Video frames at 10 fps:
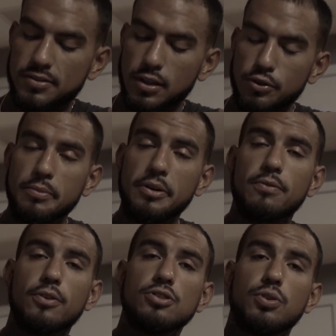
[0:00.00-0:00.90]
glutamine
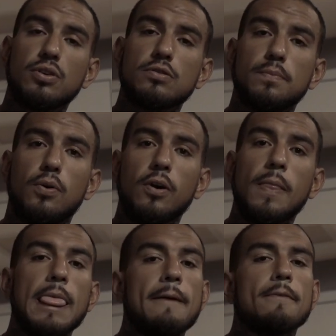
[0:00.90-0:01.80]
for joint
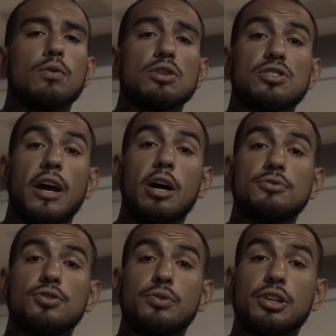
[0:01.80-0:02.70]
support, which
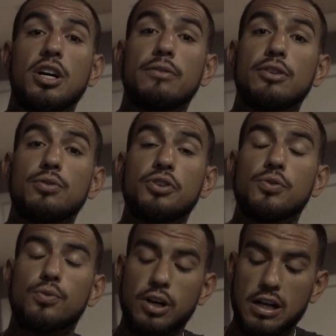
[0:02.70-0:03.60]
helps you recover during
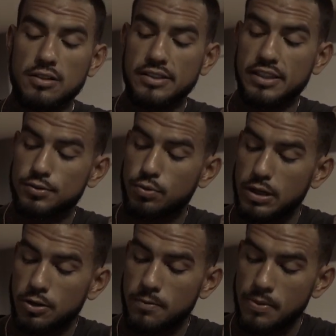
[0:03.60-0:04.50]
your workouts. And as
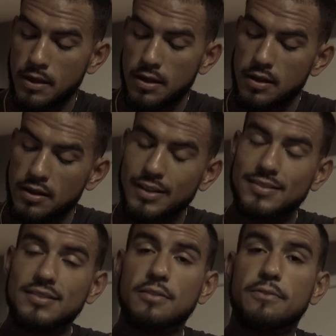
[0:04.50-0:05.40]
well, this
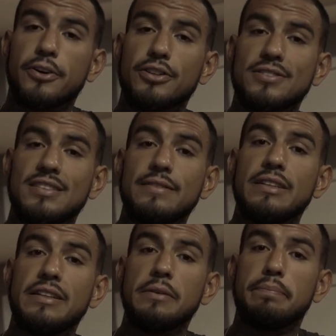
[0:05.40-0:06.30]
is the first
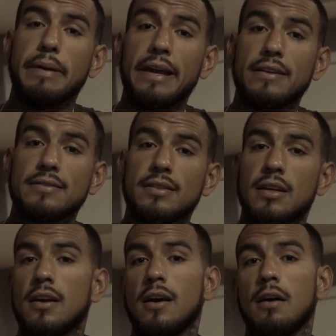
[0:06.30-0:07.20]
CBD based
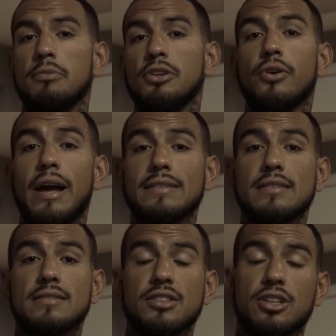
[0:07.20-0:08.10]
amino
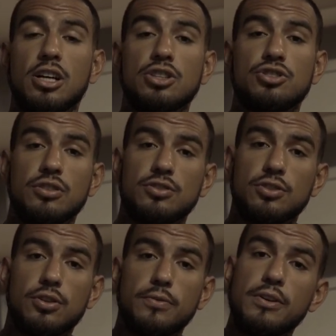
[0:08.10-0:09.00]
acids in the country.
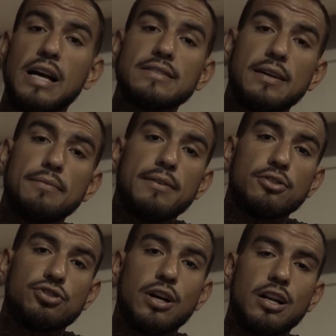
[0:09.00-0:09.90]
So if you guys have
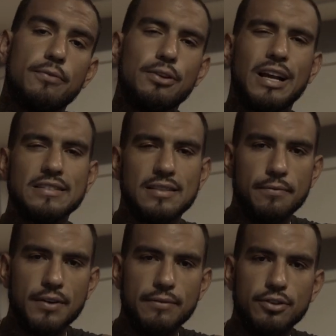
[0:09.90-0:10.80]
never tried it, if you guys
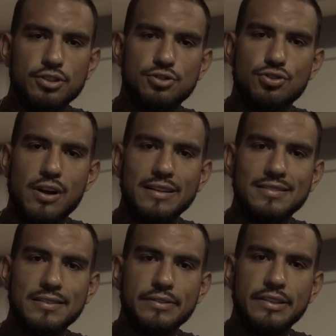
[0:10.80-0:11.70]
have never tried
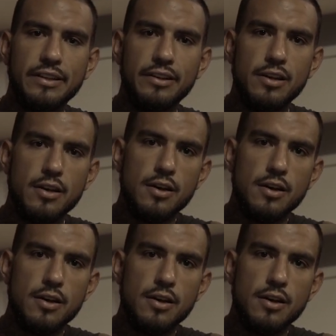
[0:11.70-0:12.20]
CBD,